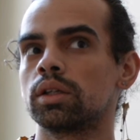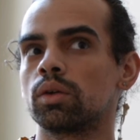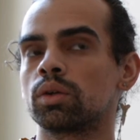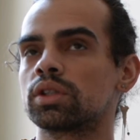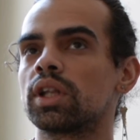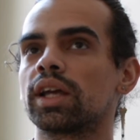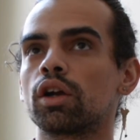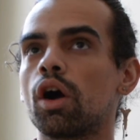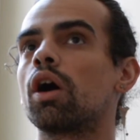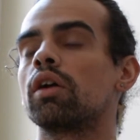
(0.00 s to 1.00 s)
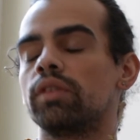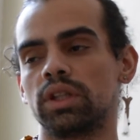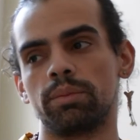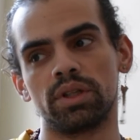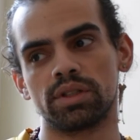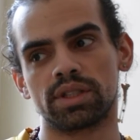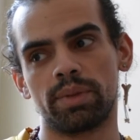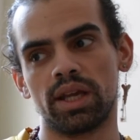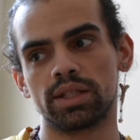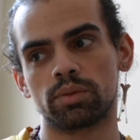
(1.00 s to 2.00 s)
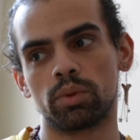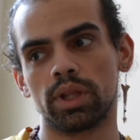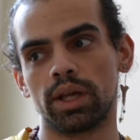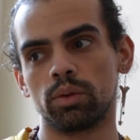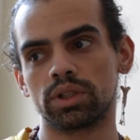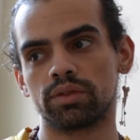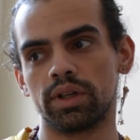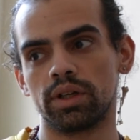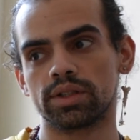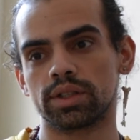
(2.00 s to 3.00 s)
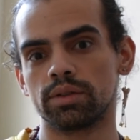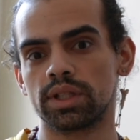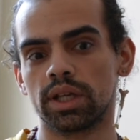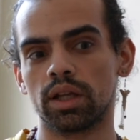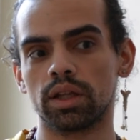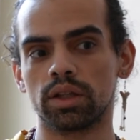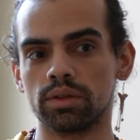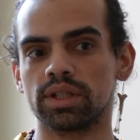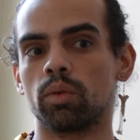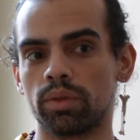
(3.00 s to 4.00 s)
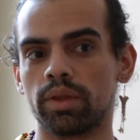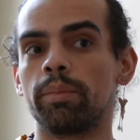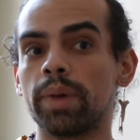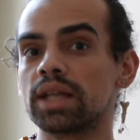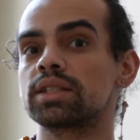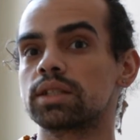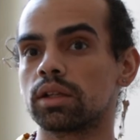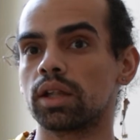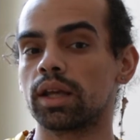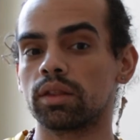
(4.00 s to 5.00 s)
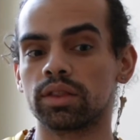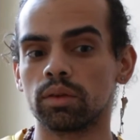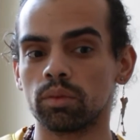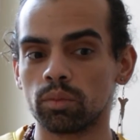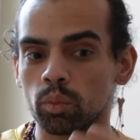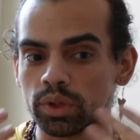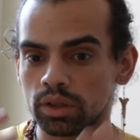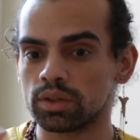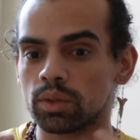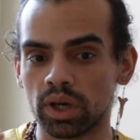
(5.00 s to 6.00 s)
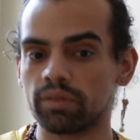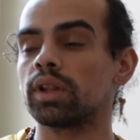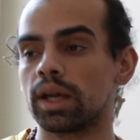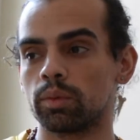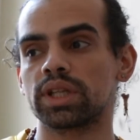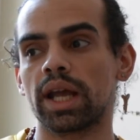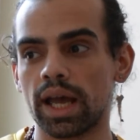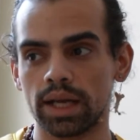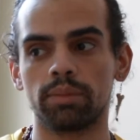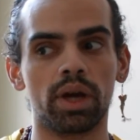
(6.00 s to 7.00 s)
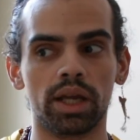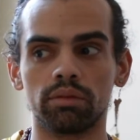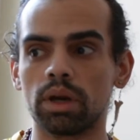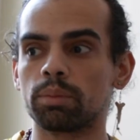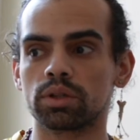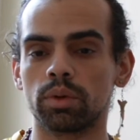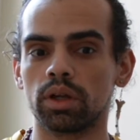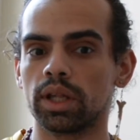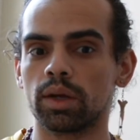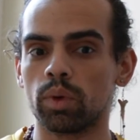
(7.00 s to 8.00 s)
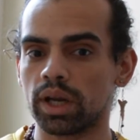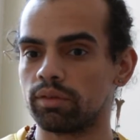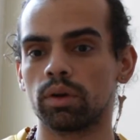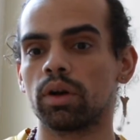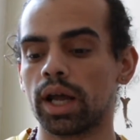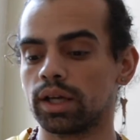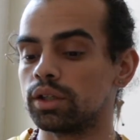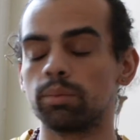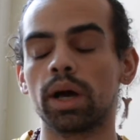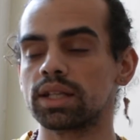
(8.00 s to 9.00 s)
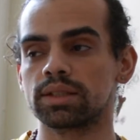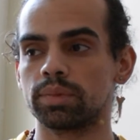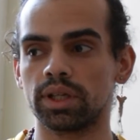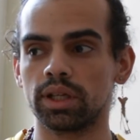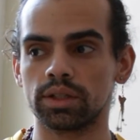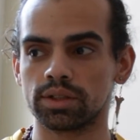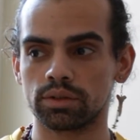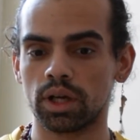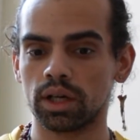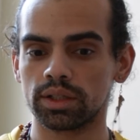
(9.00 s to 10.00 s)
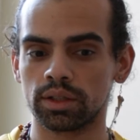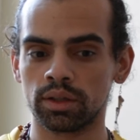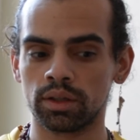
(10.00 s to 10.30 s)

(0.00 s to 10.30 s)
or to like carve a liminal space where language fails, using the best, like, using whatever language I had in my repertoire, like whatever I could possibly construct.